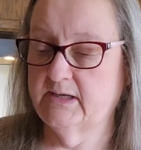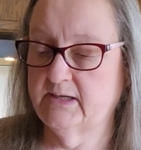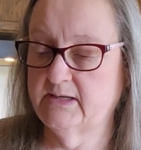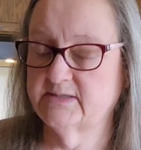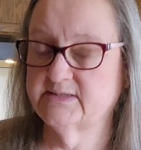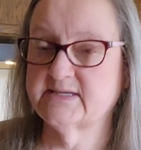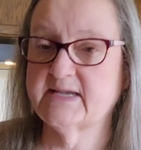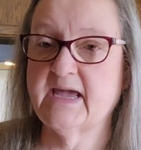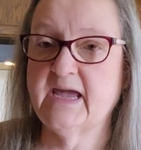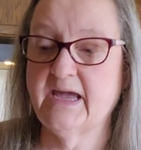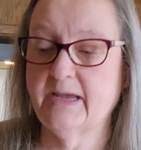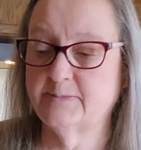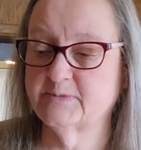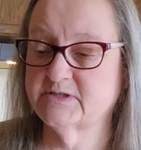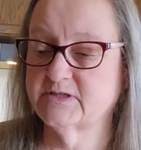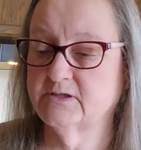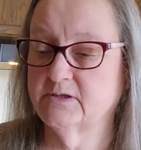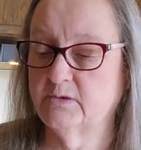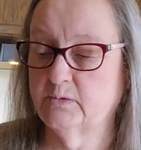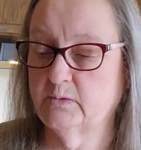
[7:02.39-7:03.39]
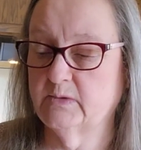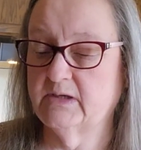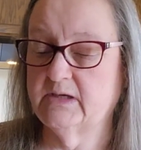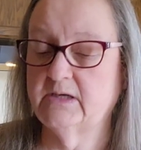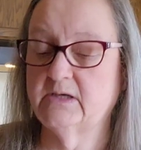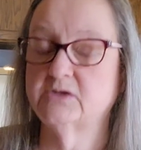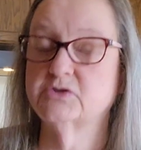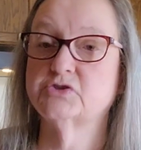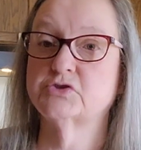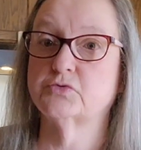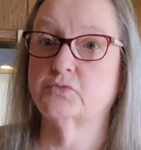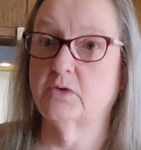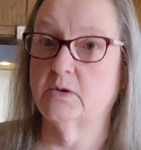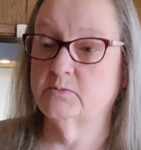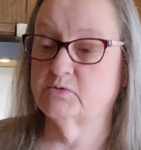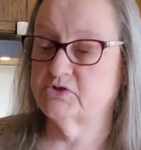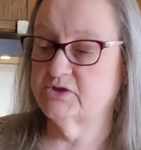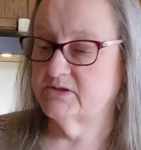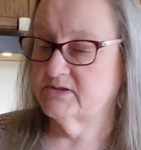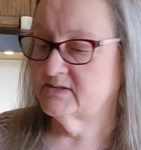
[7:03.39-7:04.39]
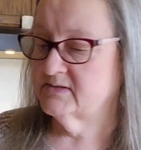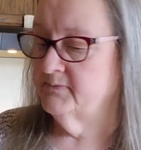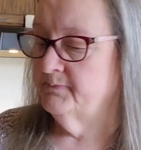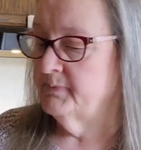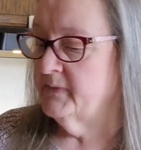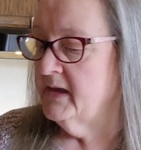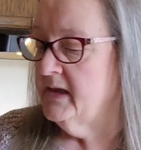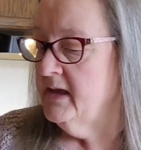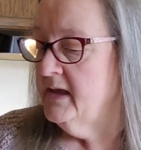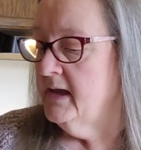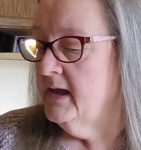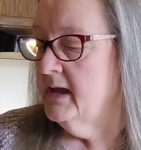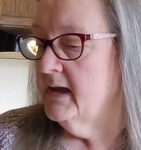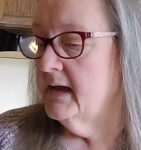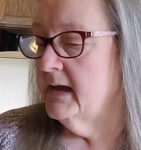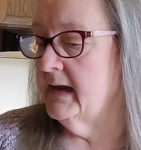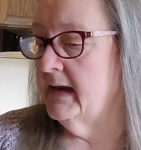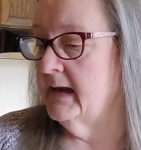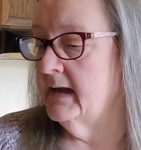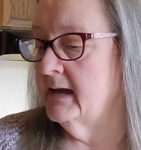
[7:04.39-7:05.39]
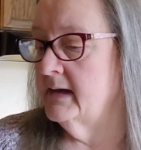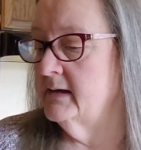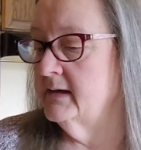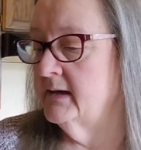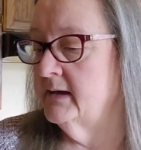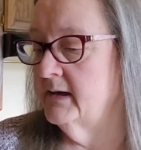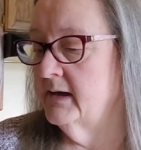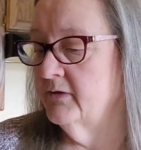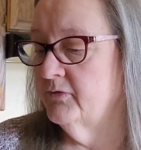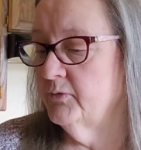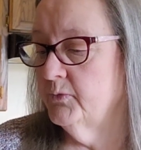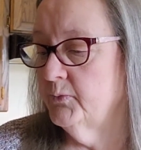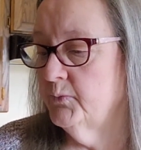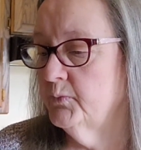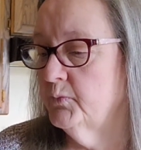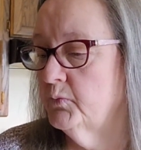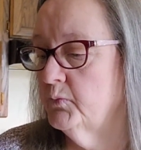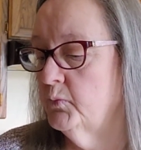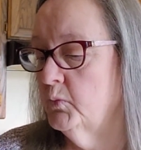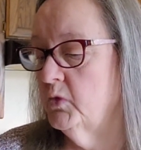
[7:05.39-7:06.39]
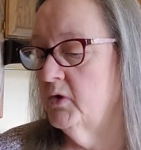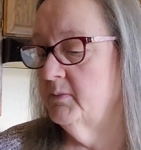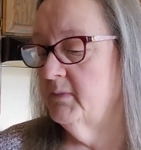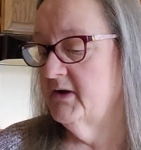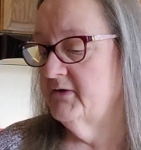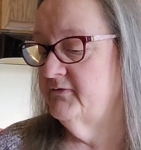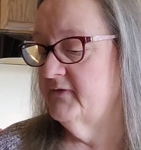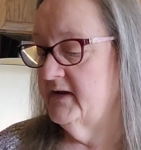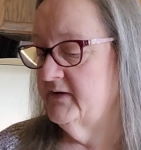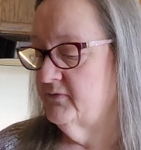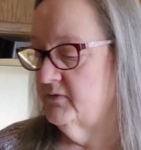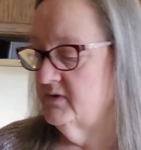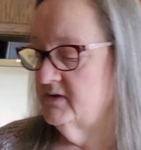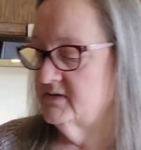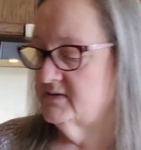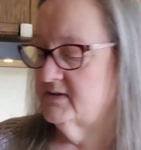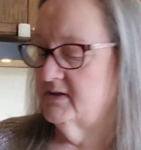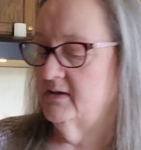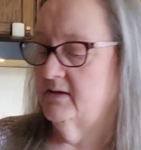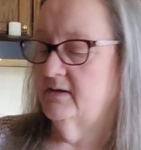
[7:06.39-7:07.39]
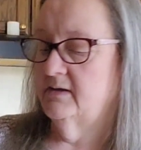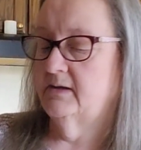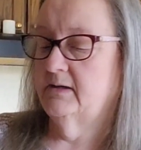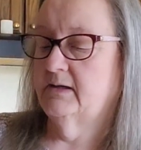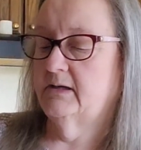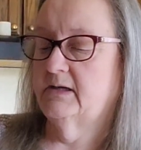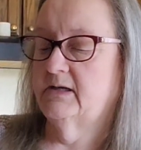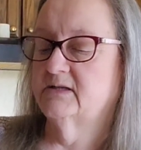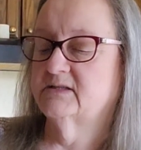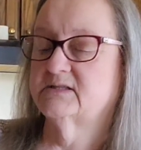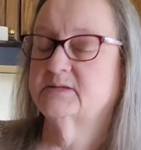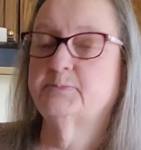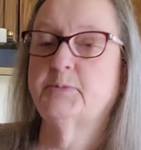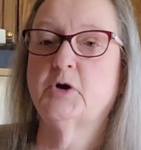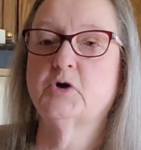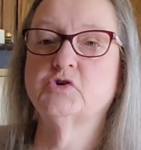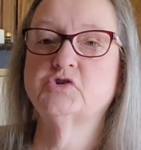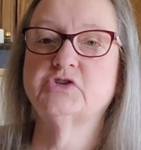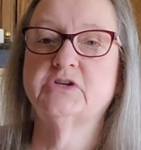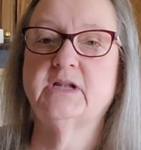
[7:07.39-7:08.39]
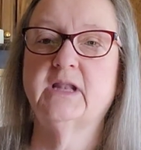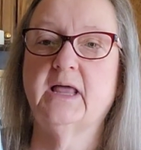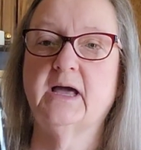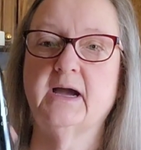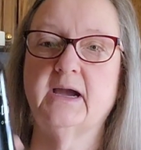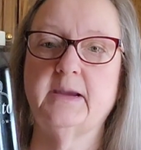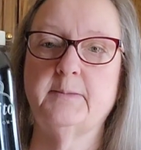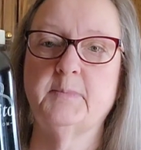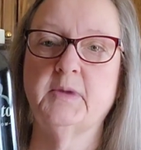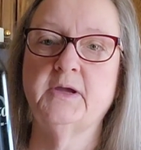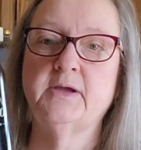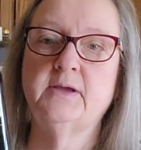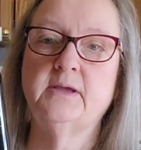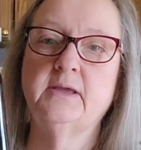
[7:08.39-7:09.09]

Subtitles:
It is absolutely scrumptious. And another one of my favorites is the Persian lime.